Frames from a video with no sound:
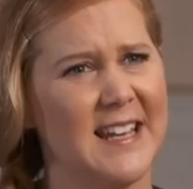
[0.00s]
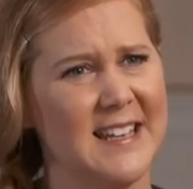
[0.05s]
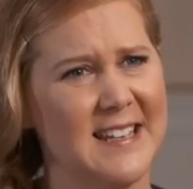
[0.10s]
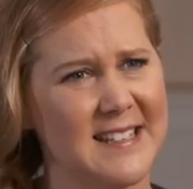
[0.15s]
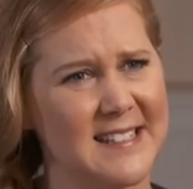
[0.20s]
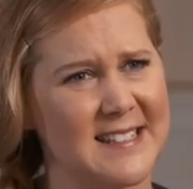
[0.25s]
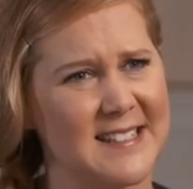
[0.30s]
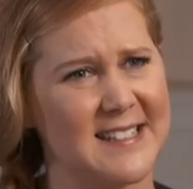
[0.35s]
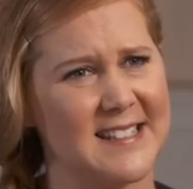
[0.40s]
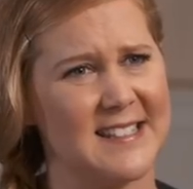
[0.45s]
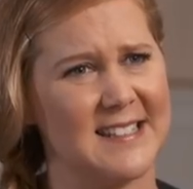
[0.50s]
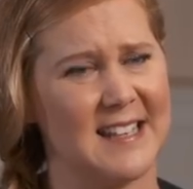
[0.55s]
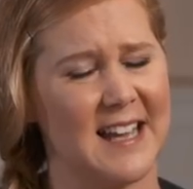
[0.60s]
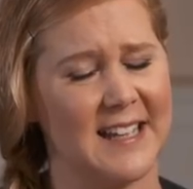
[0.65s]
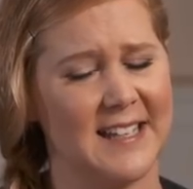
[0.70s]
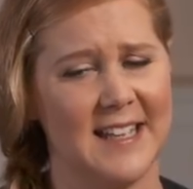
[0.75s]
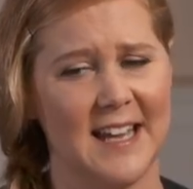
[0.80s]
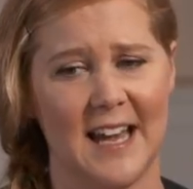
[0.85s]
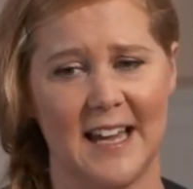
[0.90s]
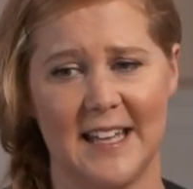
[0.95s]
is.
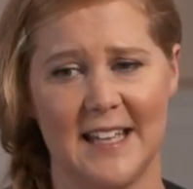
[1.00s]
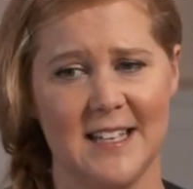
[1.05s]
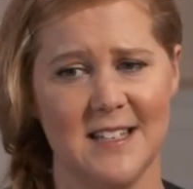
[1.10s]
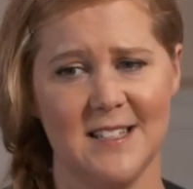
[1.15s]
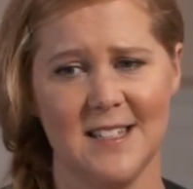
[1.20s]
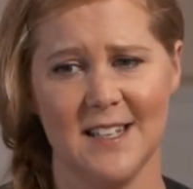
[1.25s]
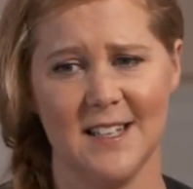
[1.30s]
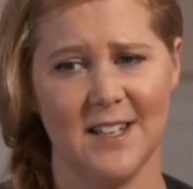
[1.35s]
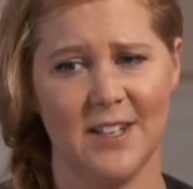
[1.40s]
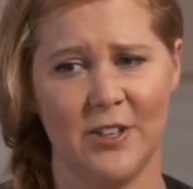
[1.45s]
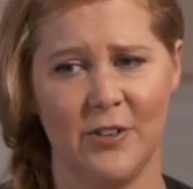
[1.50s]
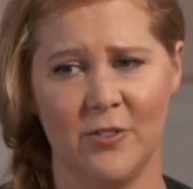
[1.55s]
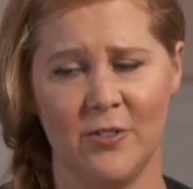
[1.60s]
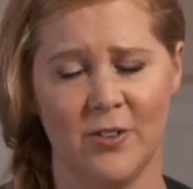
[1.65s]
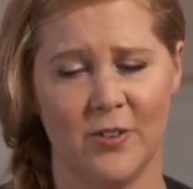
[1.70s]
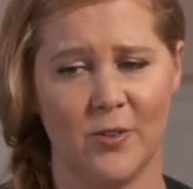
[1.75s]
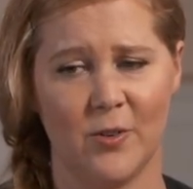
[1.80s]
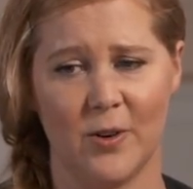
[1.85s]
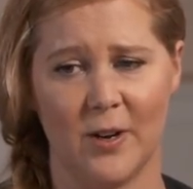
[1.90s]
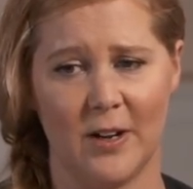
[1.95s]
Yeah, he's like a
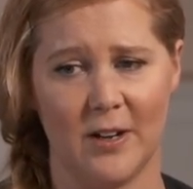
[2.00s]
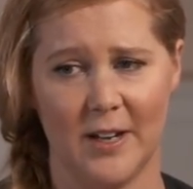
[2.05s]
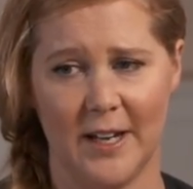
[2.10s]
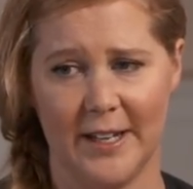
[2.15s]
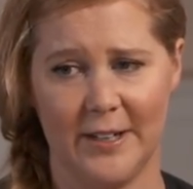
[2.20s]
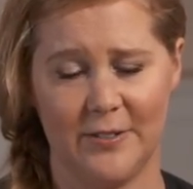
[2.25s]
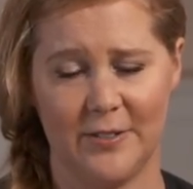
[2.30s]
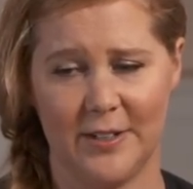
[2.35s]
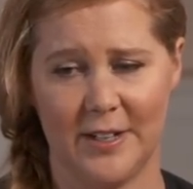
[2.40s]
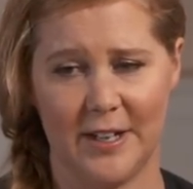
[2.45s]
unicorn. I